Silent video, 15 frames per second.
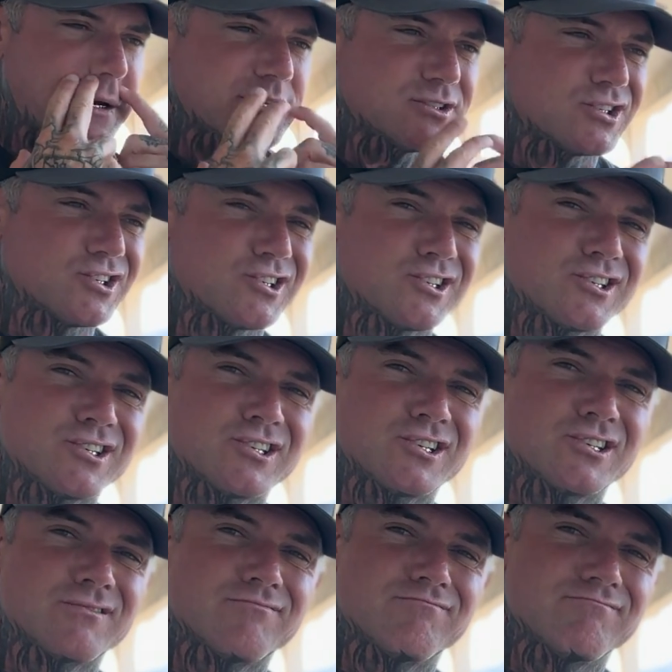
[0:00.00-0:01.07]
and
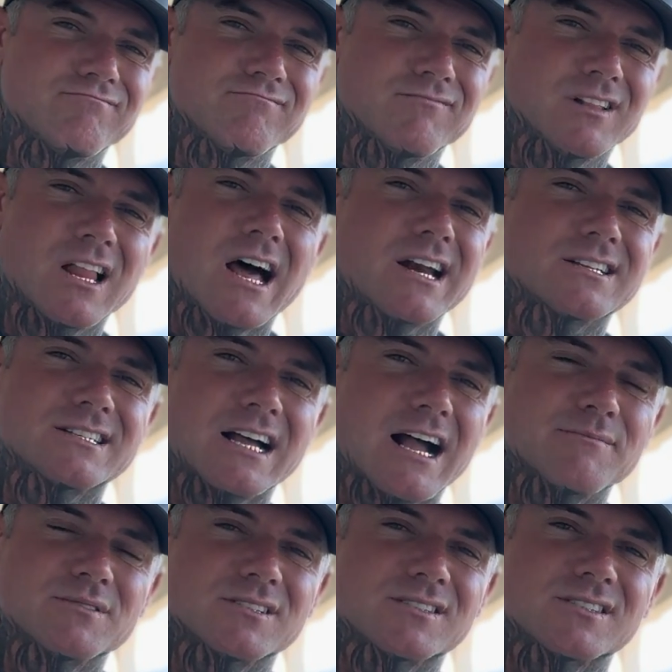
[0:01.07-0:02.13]
a lot of
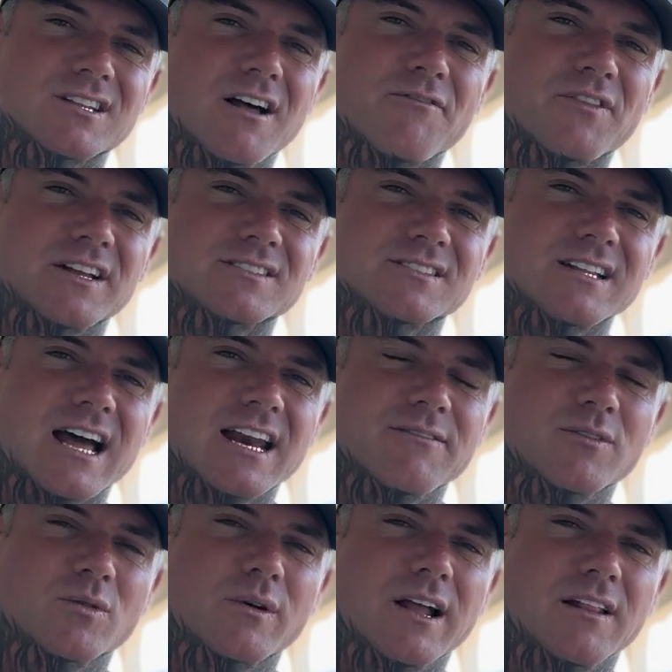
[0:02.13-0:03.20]
times it's stuff that's not
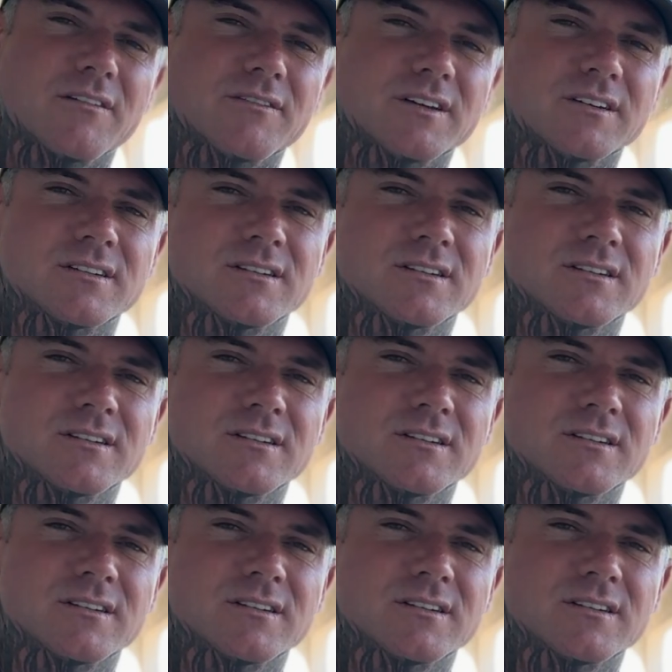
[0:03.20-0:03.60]
even relevant.